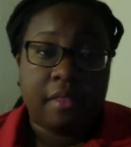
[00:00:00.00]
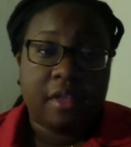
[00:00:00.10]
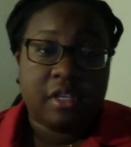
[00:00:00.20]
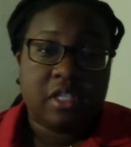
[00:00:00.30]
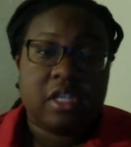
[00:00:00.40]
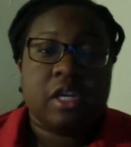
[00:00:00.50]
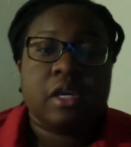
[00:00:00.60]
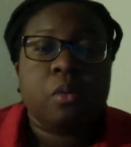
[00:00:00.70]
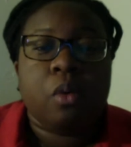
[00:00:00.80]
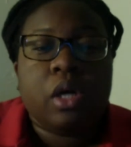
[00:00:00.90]
study
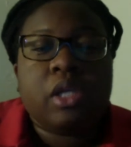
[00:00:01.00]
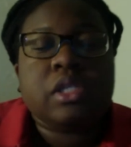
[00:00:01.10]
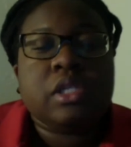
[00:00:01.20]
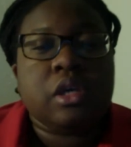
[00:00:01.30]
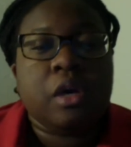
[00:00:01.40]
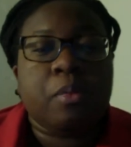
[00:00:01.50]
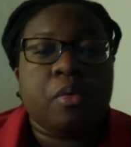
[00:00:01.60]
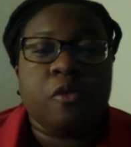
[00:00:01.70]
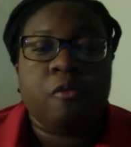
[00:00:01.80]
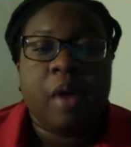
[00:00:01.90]
was
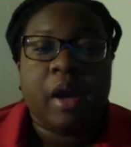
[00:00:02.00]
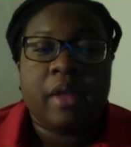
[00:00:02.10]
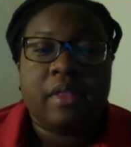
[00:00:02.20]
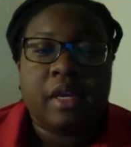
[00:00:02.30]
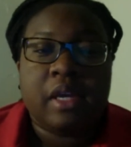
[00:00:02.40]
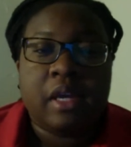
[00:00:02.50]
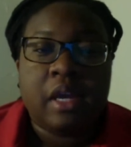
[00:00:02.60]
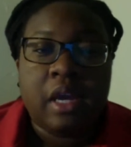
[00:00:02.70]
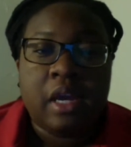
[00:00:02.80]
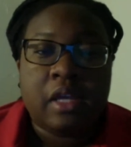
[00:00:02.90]
approved by the
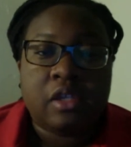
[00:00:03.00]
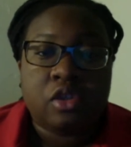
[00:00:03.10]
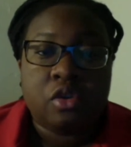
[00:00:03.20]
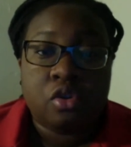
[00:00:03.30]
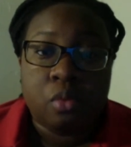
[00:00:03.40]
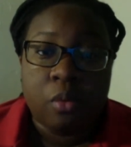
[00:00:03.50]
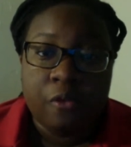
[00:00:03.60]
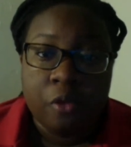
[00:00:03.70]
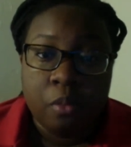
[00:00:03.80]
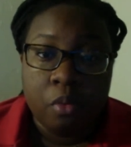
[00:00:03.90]
Institutional
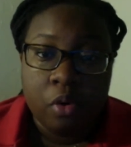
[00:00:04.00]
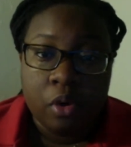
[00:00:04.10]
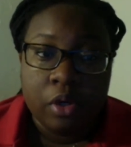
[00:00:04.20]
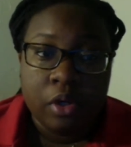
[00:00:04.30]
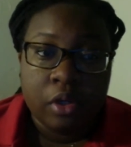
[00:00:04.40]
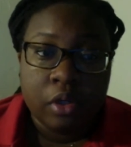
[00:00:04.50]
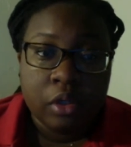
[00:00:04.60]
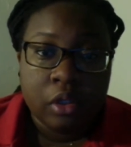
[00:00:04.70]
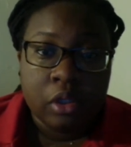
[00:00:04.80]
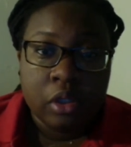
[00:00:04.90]
Review Board,
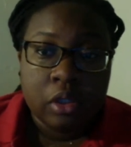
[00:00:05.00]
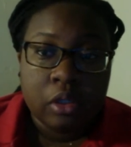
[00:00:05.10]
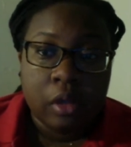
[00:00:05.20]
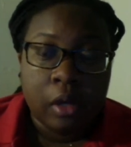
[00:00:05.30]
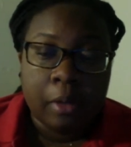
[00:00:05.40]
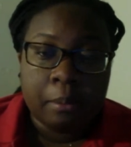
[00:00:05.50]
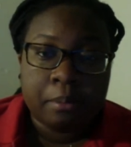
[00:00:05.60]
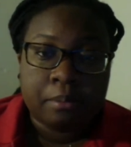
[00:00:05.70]
and